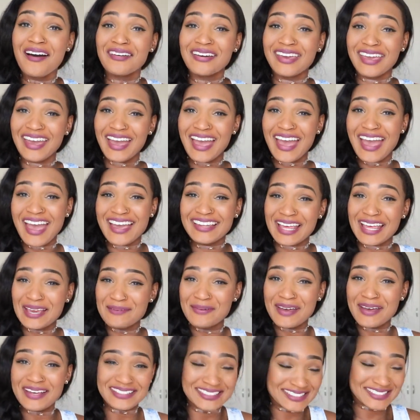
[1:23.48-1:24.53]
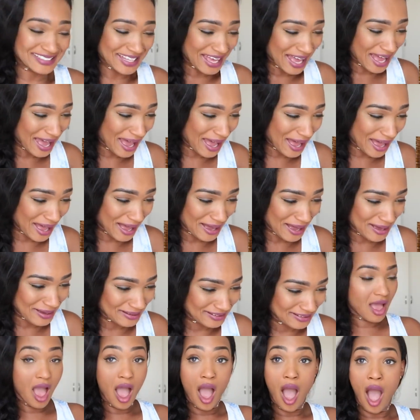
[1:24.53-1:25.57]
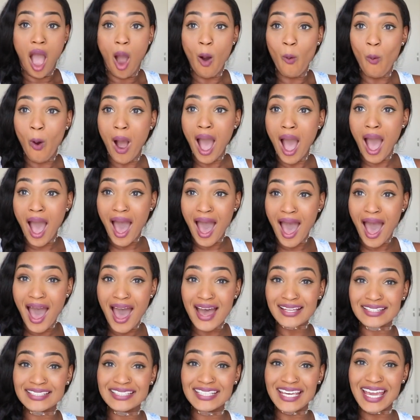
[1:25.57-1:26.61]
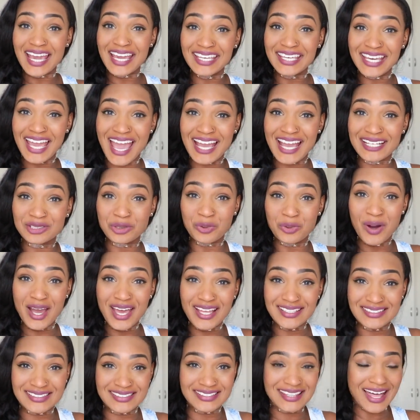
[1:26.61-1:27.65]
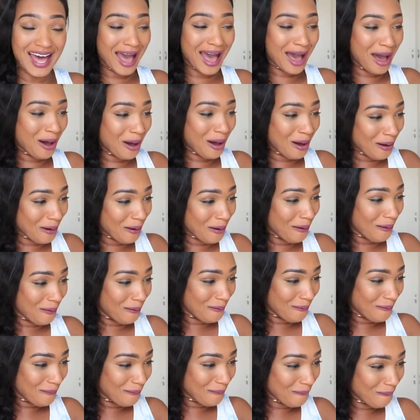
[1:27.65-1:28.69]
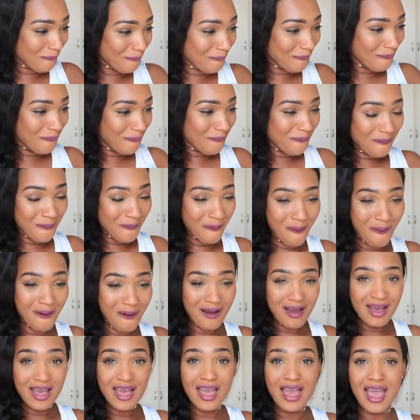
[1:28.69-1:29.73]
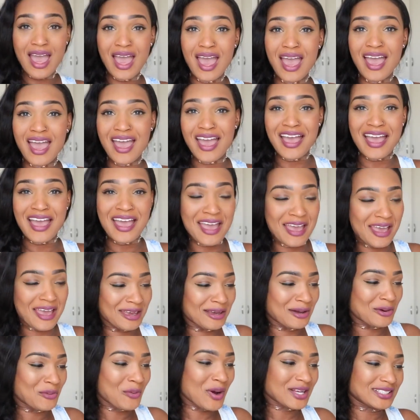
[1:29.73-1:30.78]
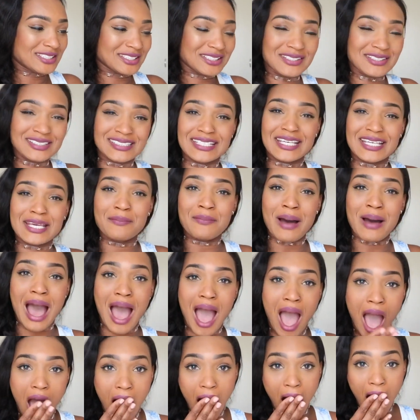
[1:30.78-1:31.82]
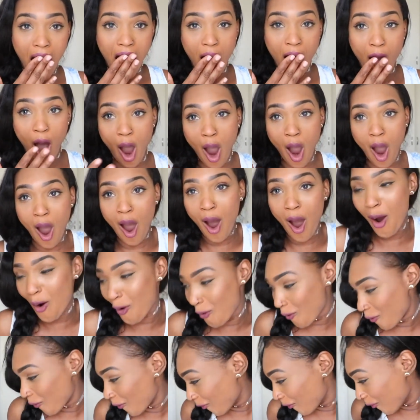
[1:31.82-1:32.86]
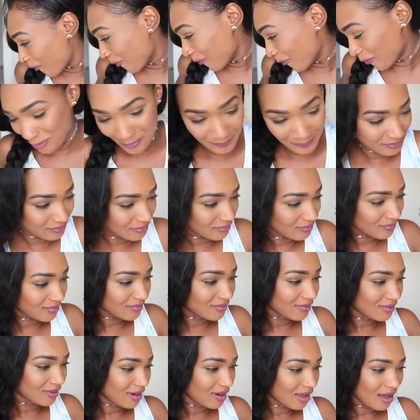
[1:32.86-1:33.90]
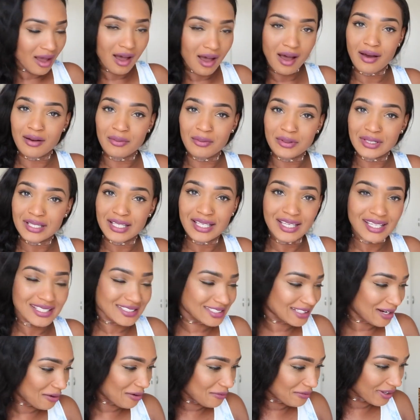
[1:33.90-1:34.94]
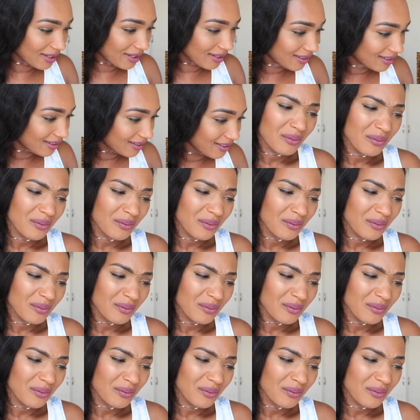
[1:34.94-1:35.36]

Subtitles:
Okay, they better stop. What? Yin Yang Twins, though. Hey, where do you see my... Oh. Oh, really? Is it over?